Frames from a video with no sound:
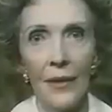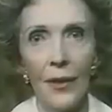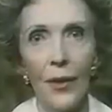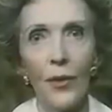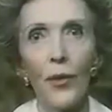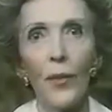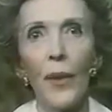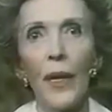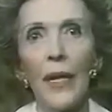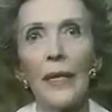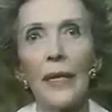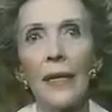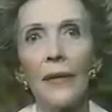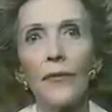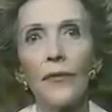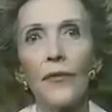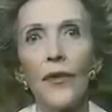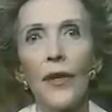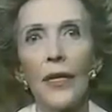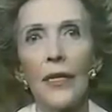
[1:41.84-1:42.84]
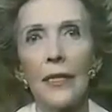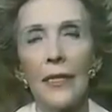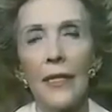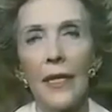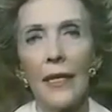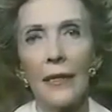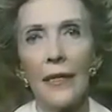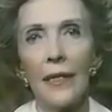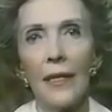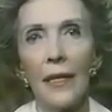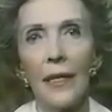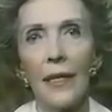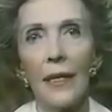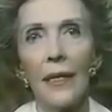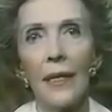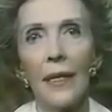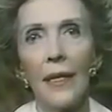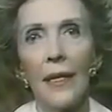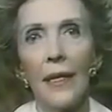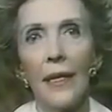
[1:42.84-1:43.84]
So to my young friends out
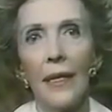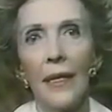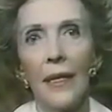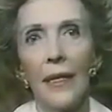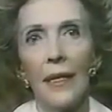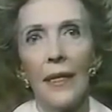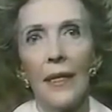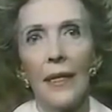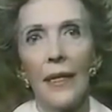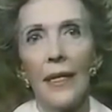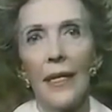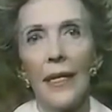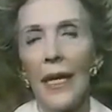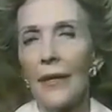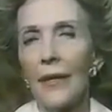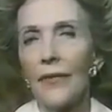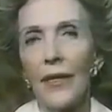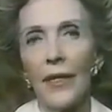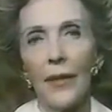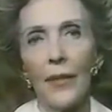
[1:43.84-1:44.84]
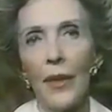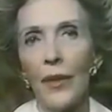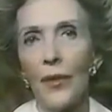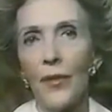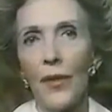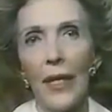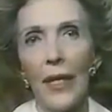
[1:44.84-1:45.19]
there, life can be